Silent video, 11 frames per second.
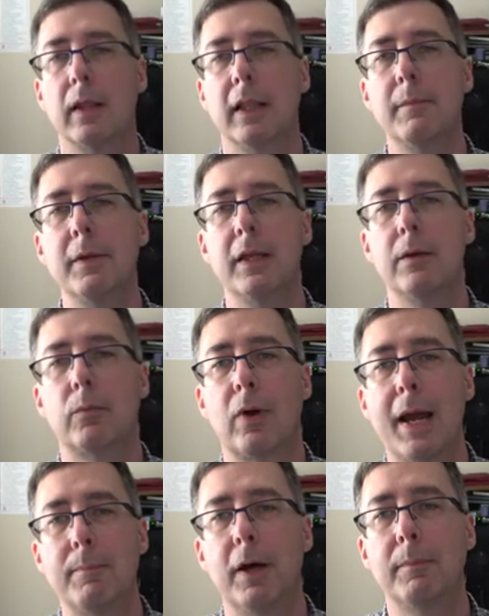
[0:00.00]
Let me
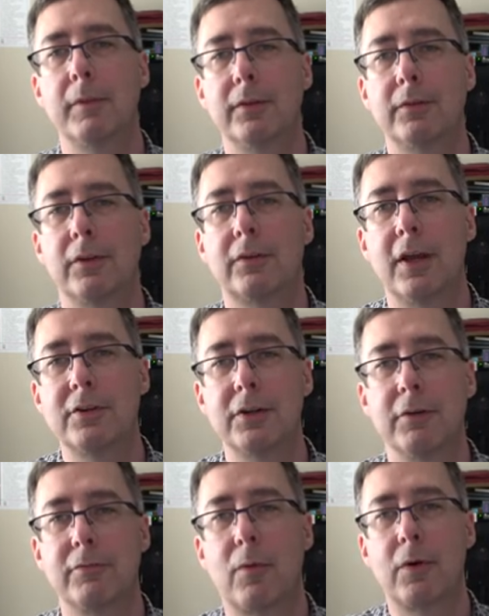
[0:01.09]
wrap up this discussion
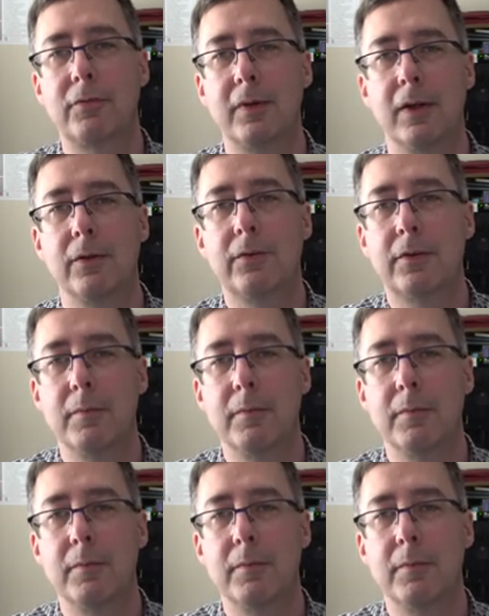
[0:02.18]
of force fields